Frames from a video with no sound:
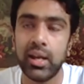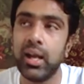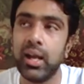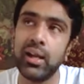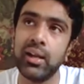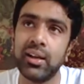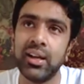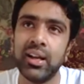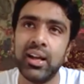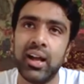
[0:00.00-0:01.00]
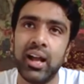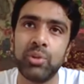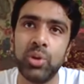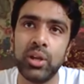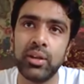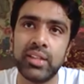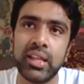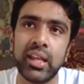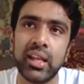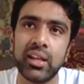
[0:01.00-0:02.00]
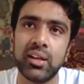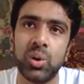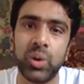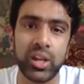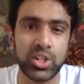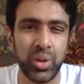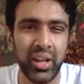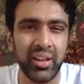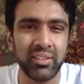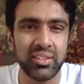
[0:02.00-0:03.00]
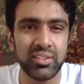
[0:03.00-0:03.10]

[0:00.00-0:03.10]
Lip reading: And I'm going and thinking, okay, should I,